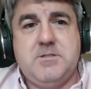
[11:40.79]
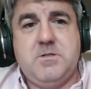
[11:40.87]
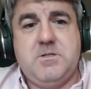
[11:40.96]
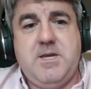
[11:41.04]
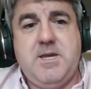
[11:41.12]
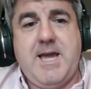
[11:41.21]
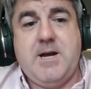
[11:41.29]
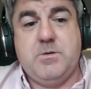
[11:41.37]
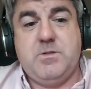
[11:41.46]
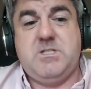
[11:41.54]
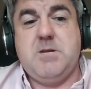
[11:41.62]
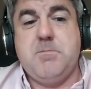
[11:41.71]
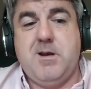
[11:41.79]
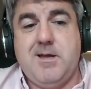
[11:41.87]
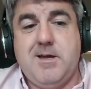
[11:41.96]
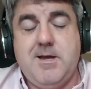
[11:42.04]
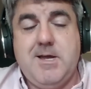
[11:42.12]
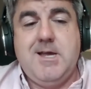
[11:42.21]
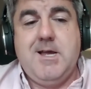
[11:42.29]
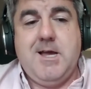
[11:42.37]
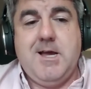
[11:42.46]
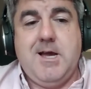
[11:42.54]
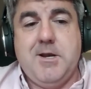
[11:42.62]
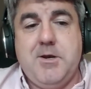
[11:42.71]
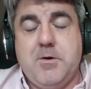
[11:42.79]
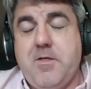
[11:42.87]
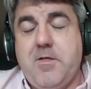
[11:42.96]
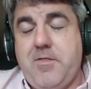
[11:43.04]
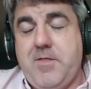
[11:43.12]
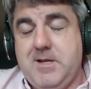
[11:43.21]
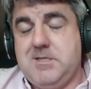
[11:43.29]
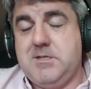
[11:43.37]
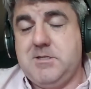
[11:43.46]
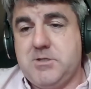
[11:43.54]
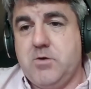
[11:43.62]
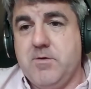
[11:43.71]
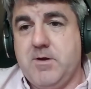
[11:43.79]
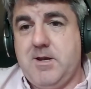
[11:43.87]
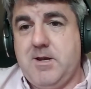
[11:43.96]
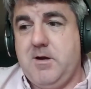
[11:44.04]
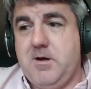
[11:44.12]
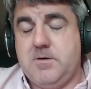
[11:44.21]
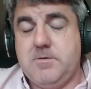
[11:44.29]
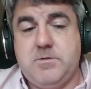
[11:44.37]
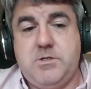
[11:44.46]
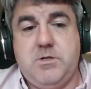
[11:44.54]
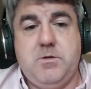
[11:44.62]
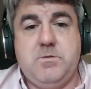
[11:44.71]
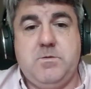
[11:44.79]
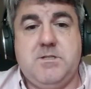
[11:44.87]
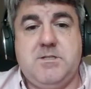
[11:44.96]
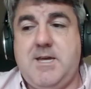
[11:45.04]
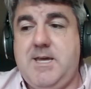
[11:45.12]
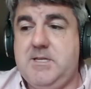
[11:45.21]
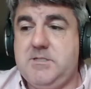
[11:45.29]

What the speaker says: You see how similar a lot of the things historically are to today.